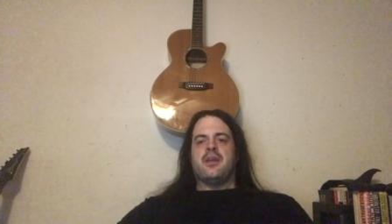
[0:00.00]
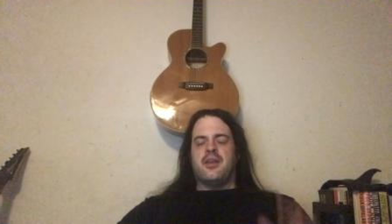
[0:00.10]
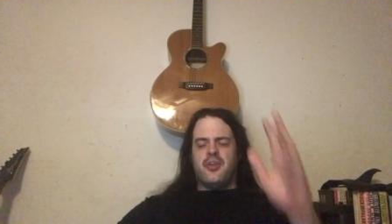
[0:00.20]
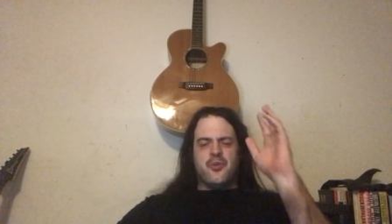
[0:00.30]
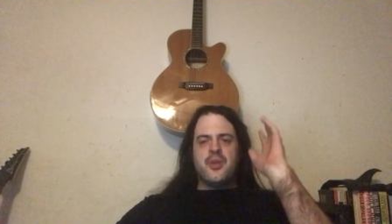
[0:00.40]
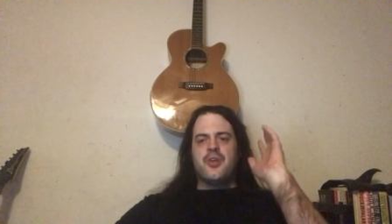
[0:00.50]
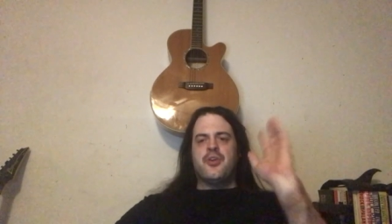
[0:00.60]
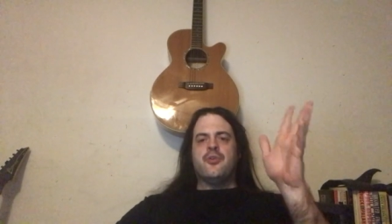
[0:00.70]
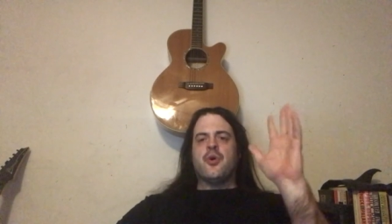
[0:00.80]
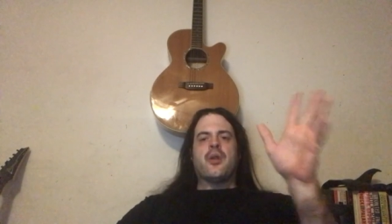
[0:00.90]
You
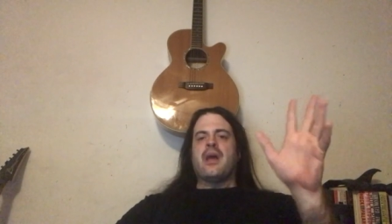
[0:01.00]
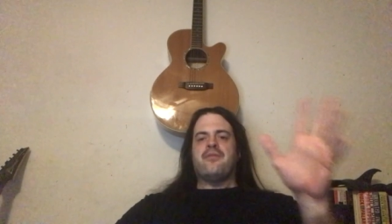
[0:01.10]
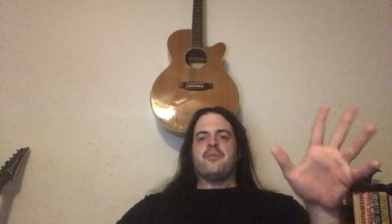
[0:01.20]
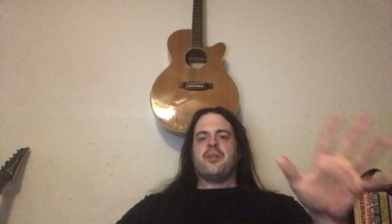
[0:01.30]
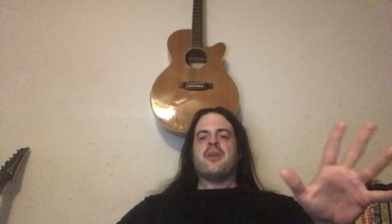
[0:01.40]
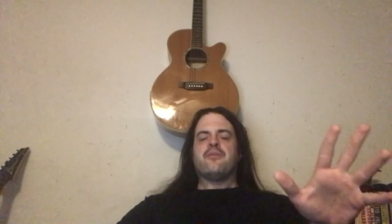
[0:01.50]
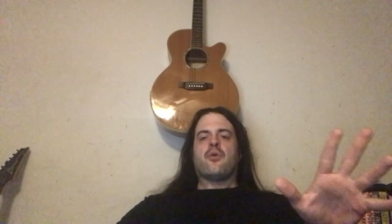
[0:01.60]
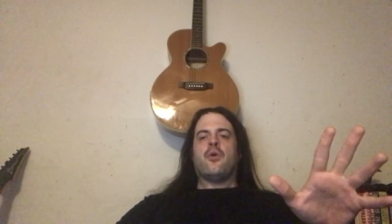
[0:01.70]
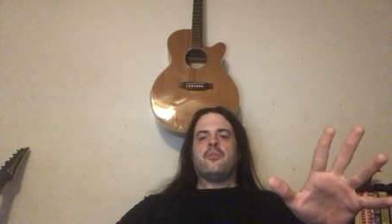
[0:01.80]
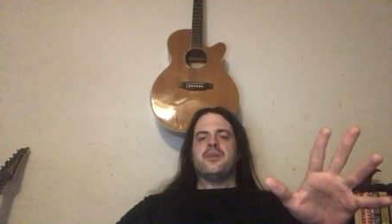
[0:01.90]
you don't have to play for
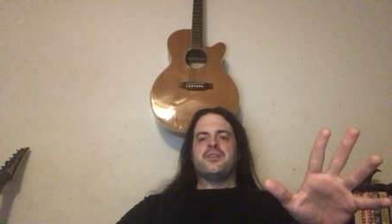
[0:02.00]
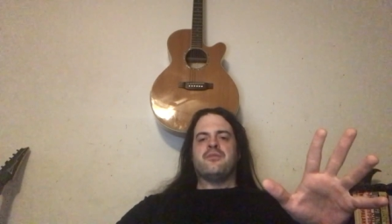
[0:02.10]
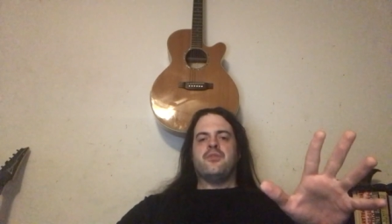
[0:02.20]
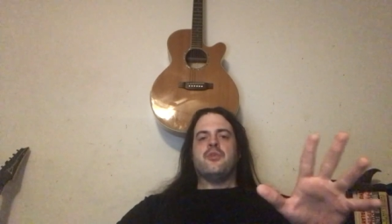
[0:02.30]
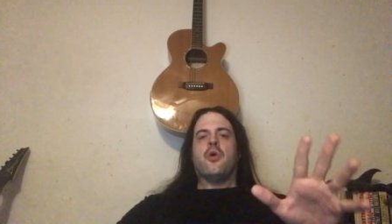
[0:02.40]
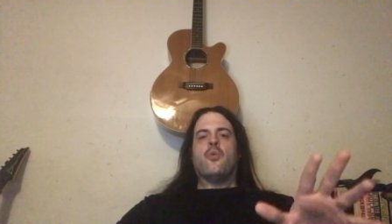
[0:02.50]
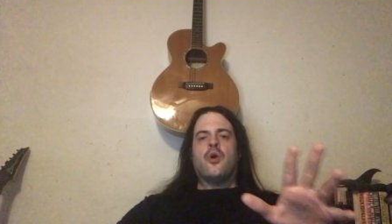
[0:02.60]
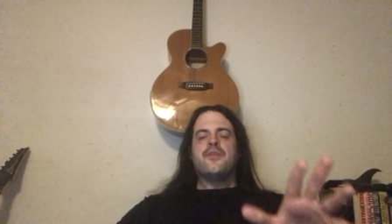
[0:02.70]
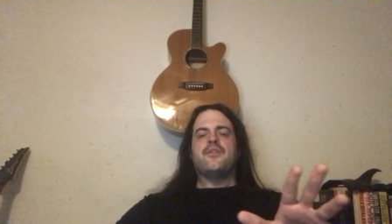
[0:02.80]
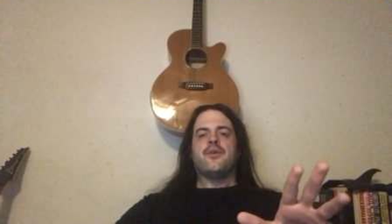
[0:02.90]
Ole Miss if you don't
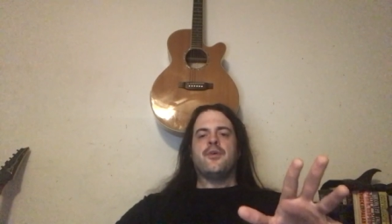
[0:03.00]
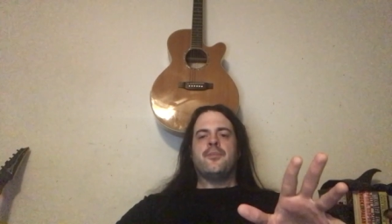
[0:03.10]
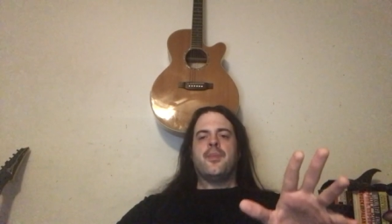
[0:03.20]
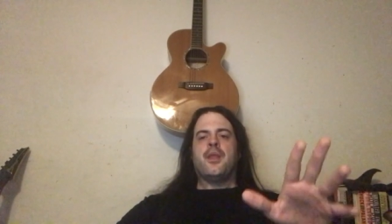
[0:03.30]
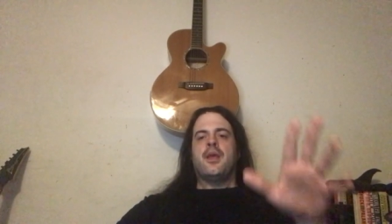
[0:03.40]
want to.